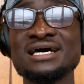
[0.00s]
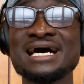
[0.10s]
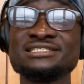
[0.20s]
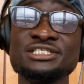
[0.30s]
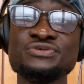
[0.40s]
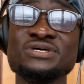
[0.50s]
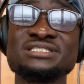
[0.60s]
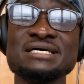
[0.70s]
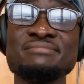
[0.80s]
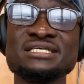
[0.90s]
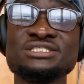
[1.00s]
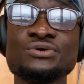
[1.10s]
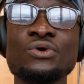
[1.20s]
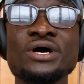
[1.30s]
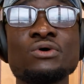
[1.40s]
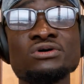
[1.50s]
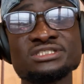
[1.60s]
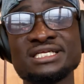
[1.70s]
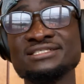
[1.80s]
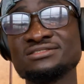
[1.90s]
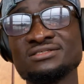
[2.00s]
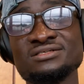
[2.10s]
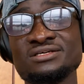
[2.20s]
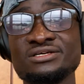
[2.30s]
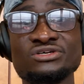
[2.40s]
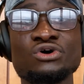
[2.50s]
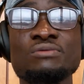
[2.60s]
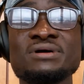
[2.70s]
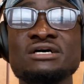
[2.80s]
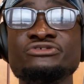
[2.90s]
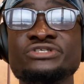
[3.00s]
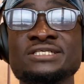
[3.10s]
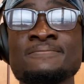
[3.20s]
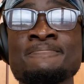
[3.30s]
at a US embassy or a consulate in your home country.